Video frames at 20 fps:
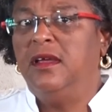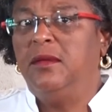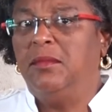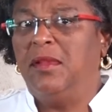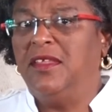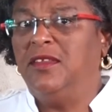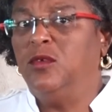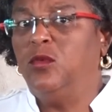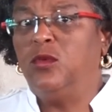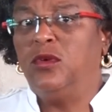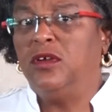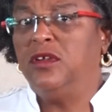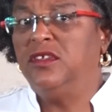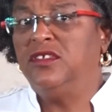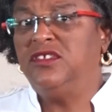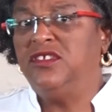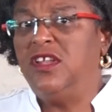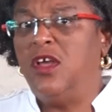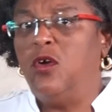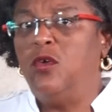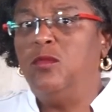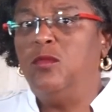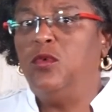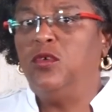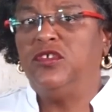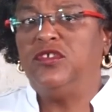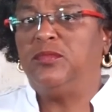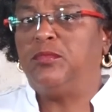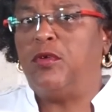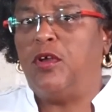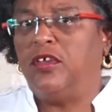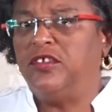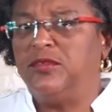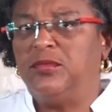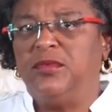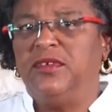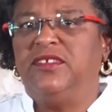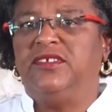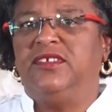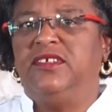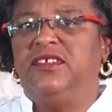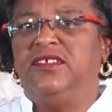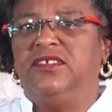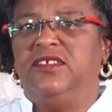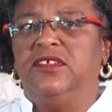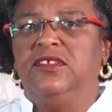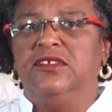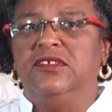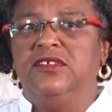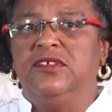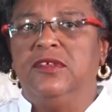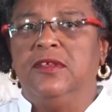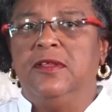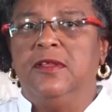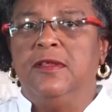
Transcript: by the world's now most prosperous citizens.